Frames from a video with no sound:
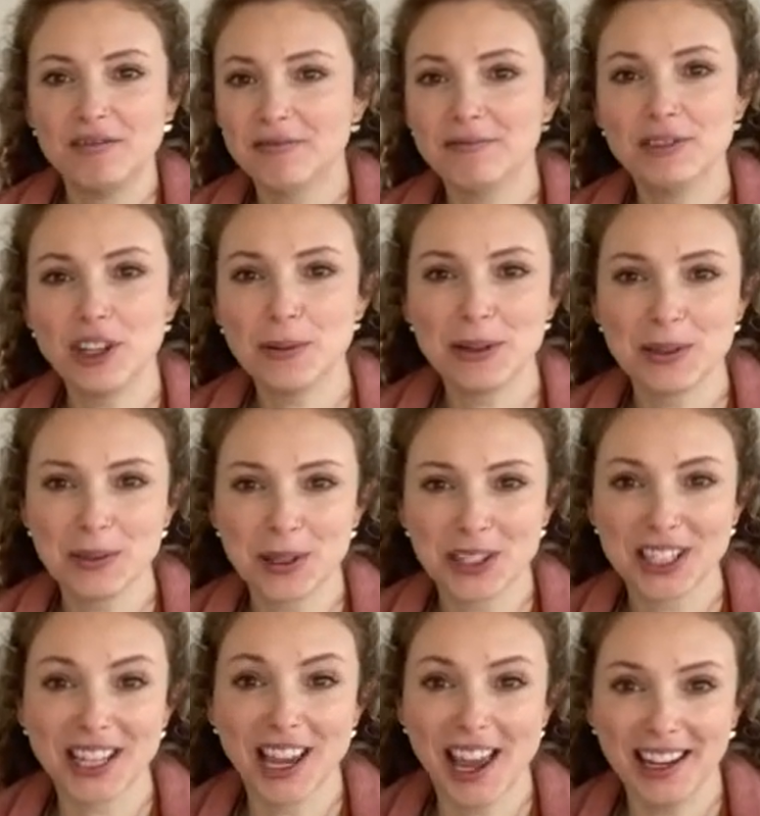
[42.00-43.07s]
nobody's
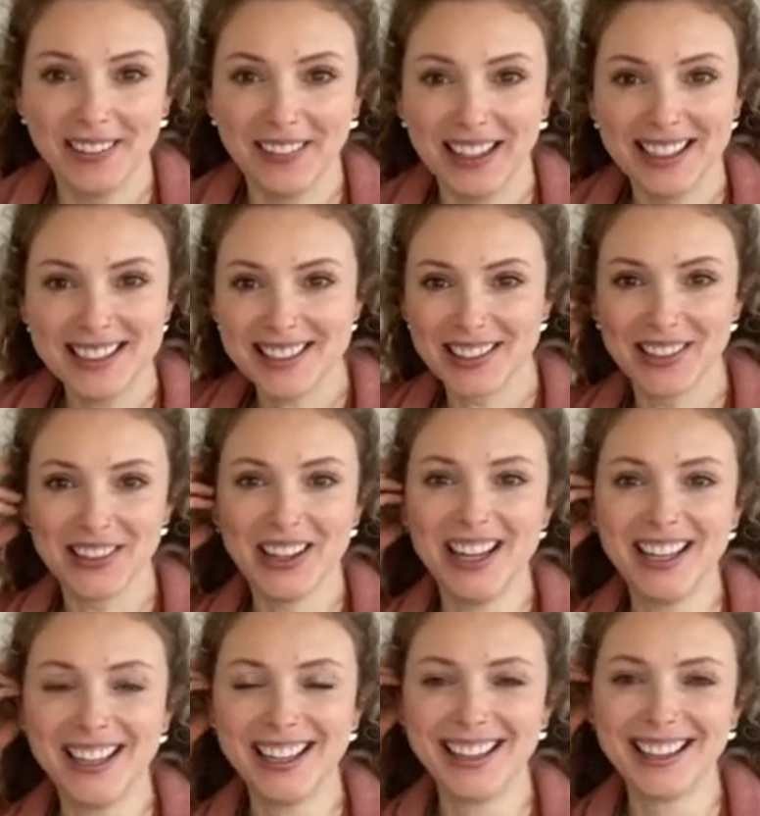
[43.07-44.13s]
watching anyway,
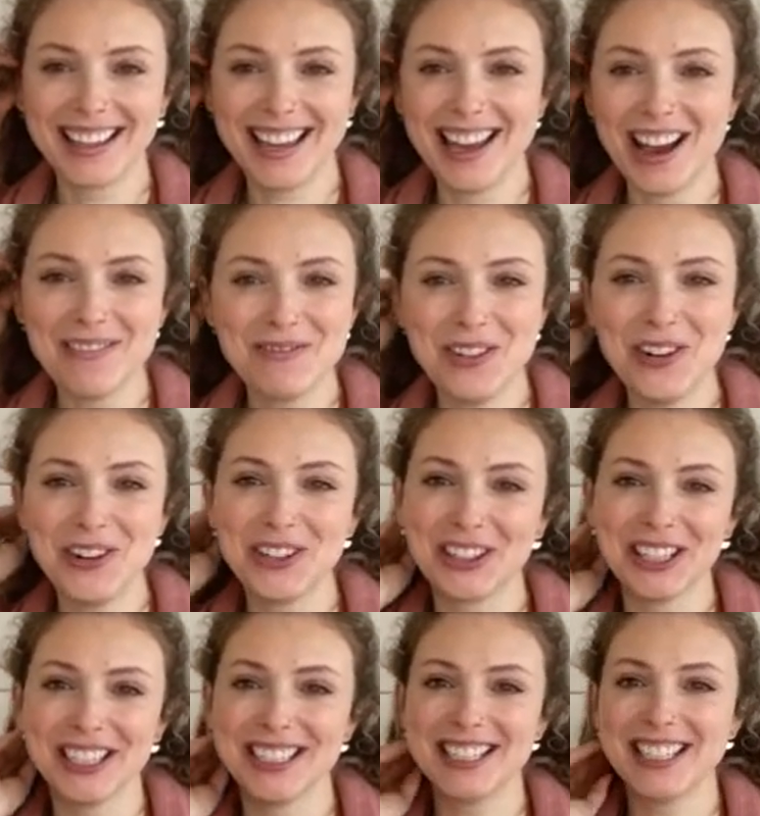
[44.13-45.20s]
so I'm all
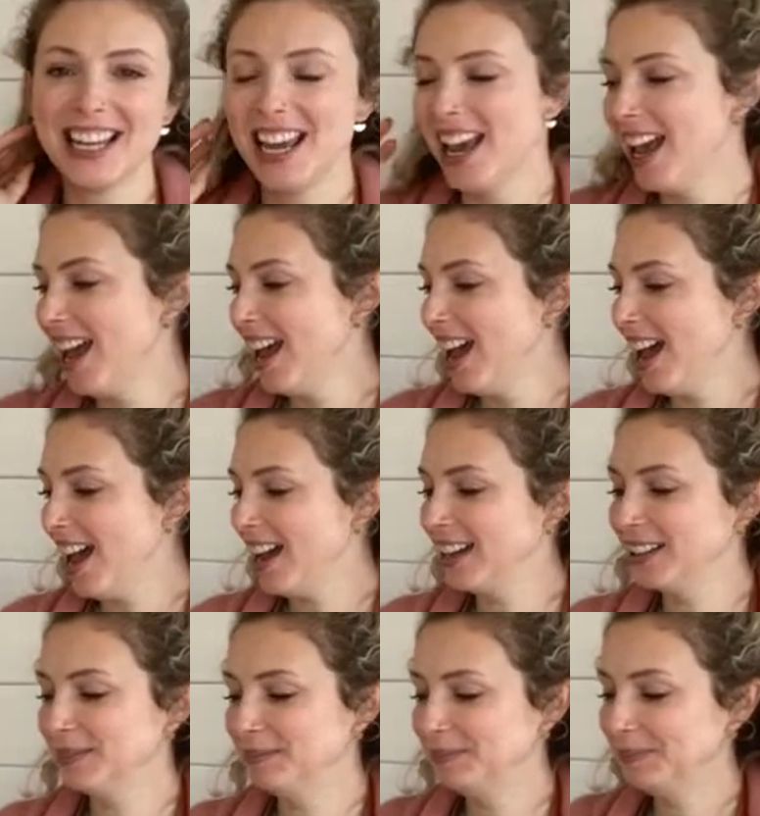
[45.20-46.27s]
good.
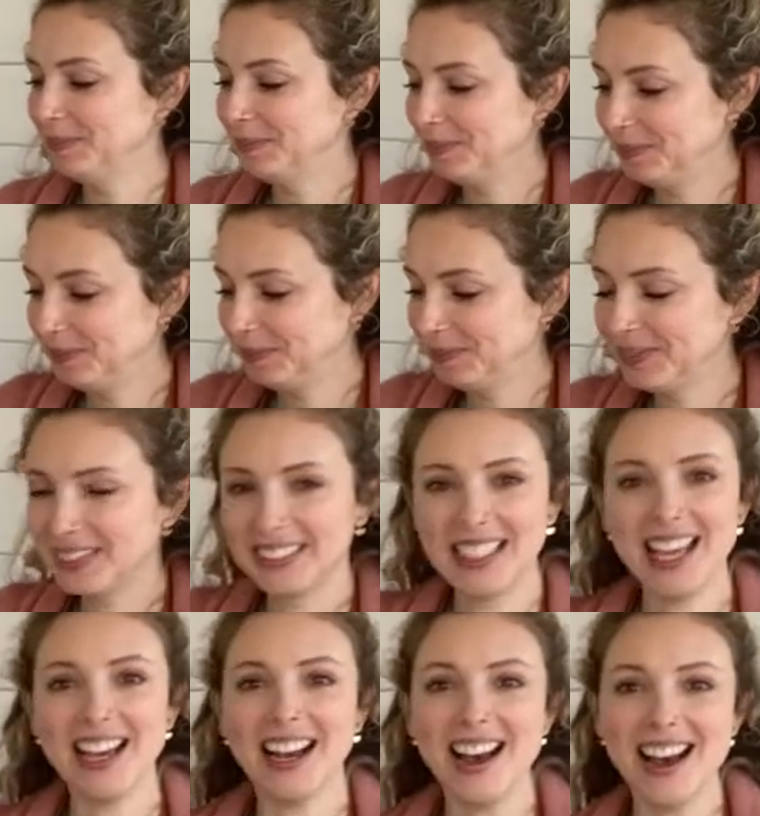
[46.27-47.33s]

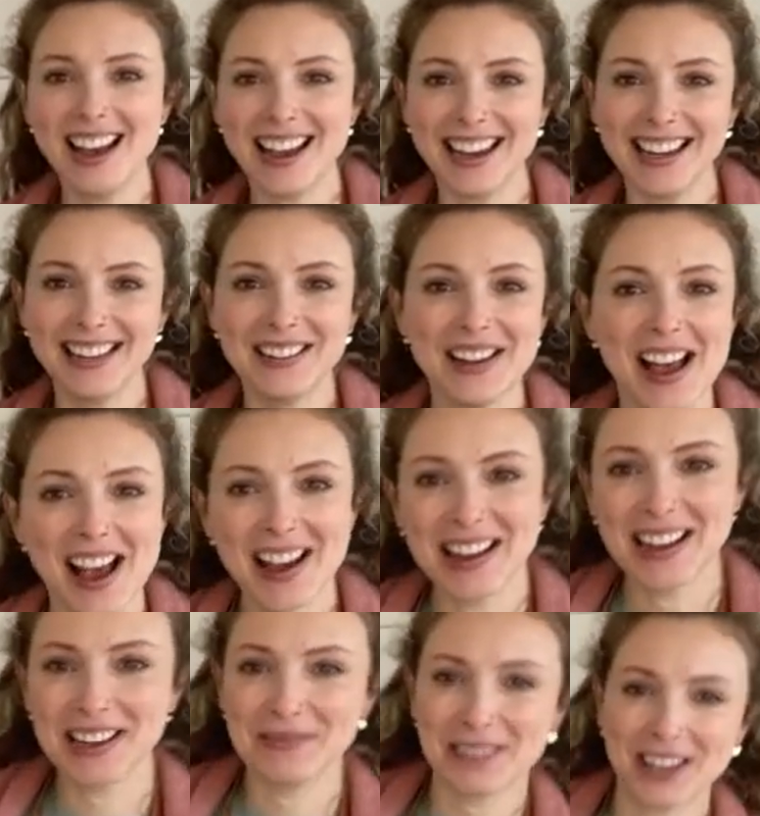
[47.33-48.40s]
Hi,
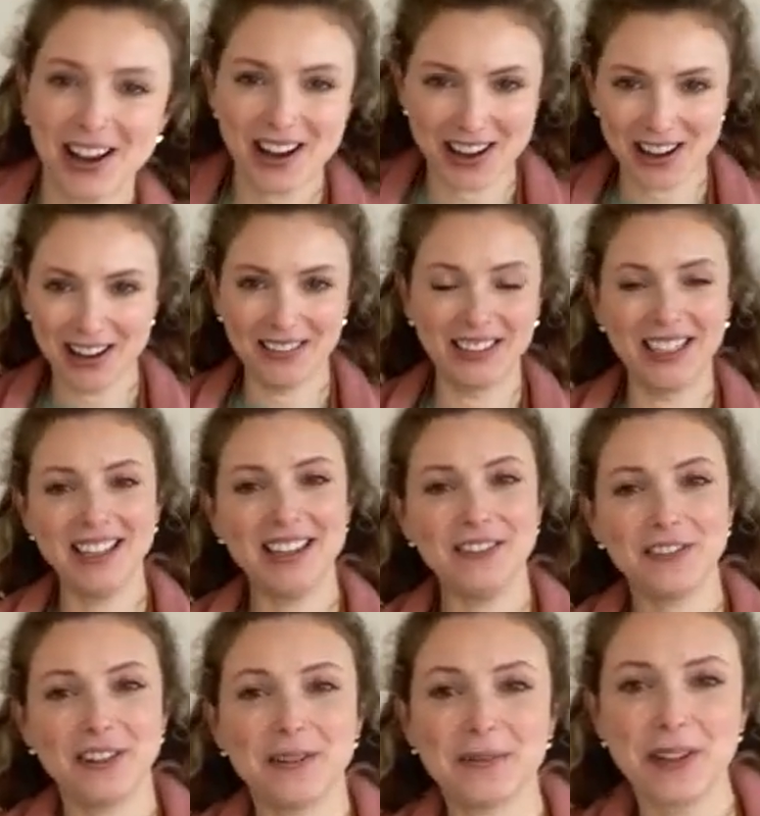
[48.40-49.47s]
I'm Cara
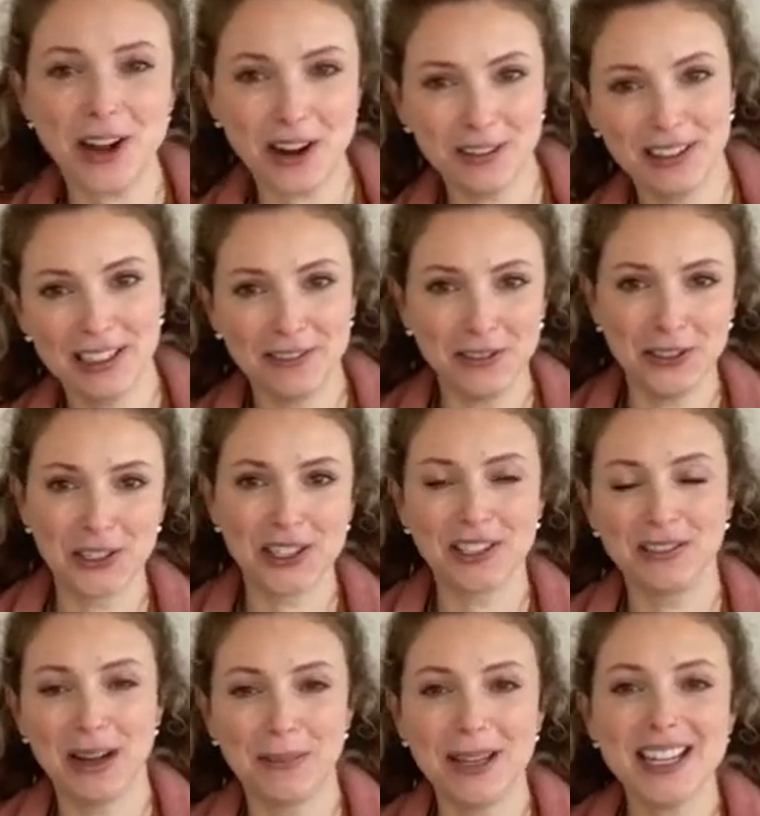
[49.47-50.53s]
from Cara Leaford
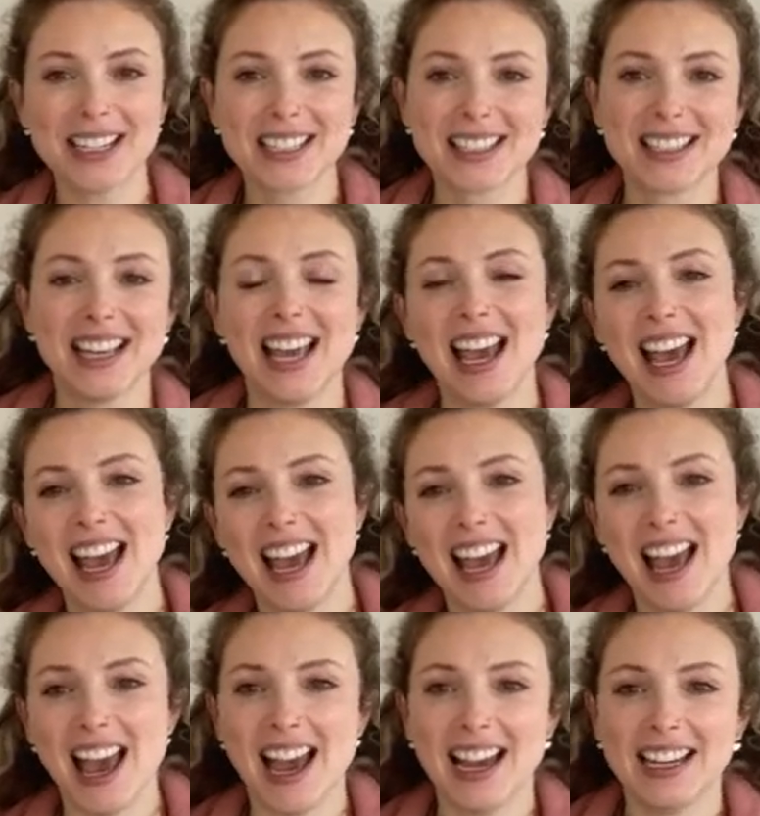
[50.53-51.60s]
Ceramics.
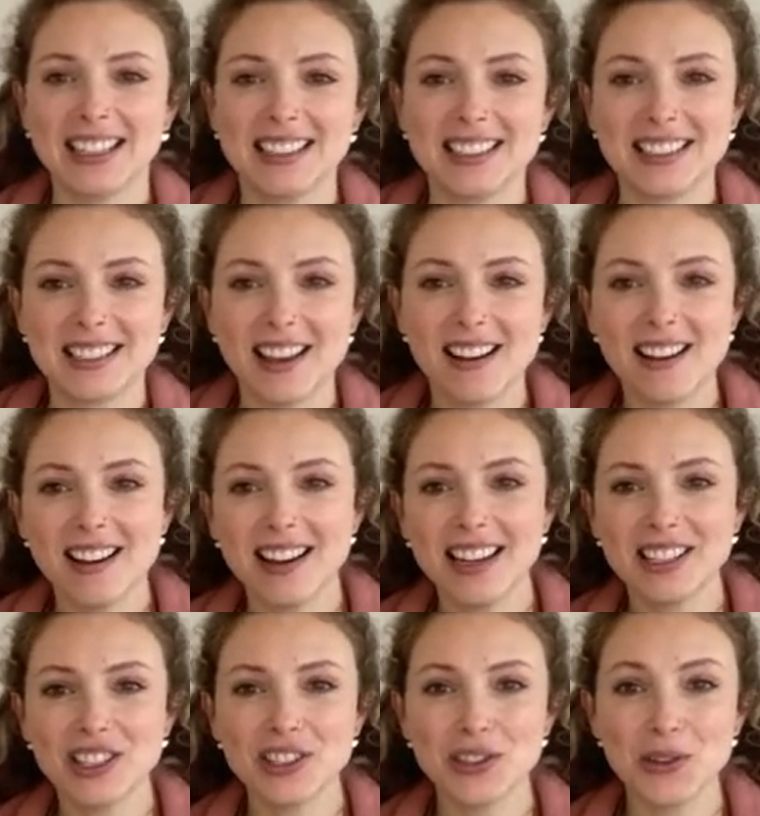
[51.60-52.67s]
And I
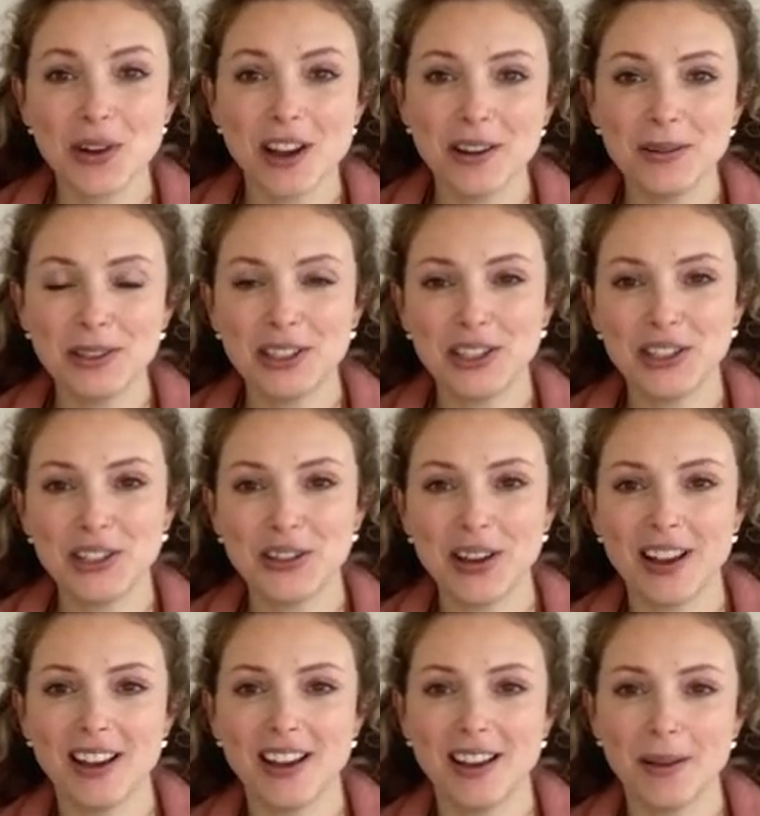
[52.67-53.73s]
just thought I would do
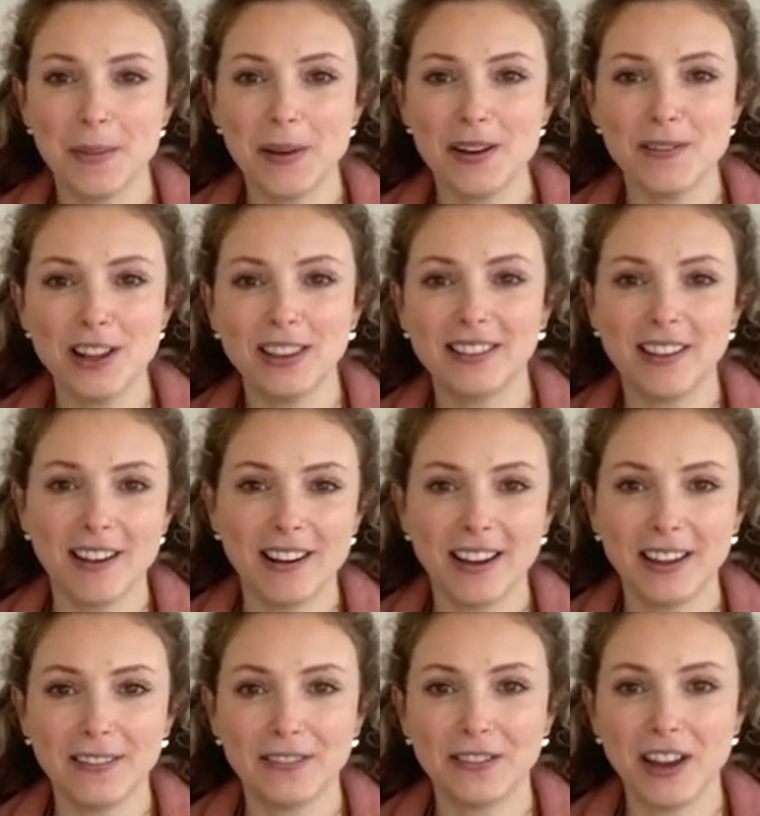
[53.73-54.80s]
a bit of a
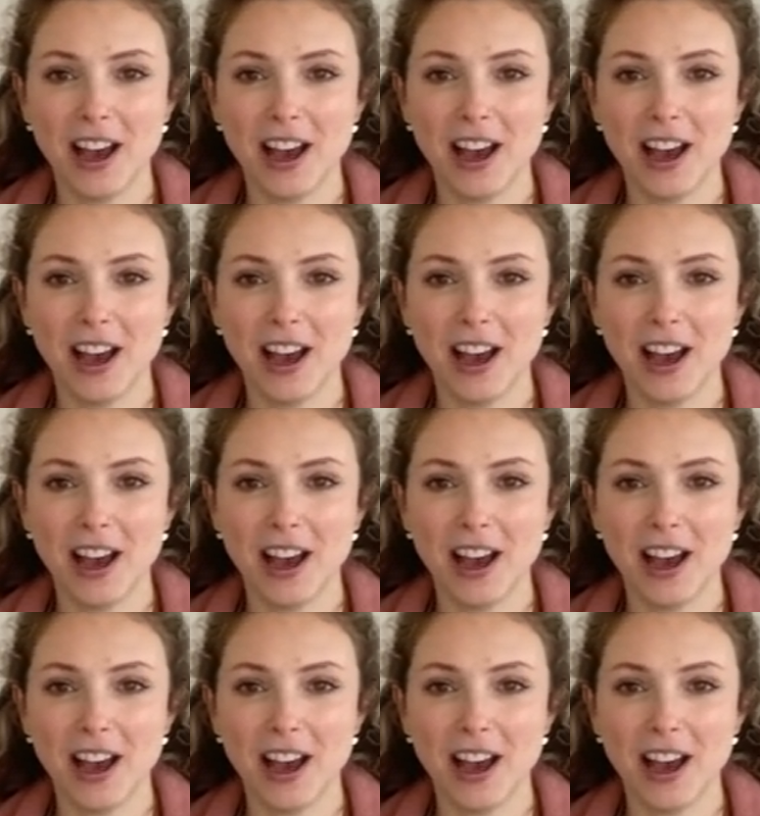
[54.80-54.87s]
live